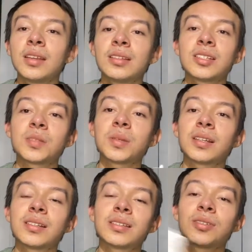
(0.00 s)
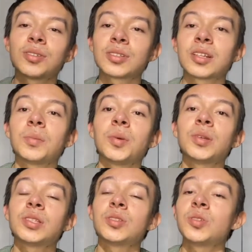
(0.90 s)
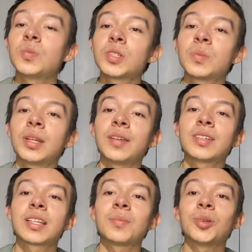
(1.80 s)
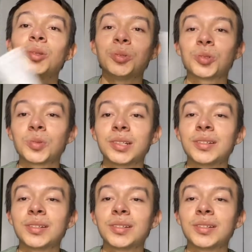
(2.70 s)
just because you're just gonna be wasting too much money every time you lose one.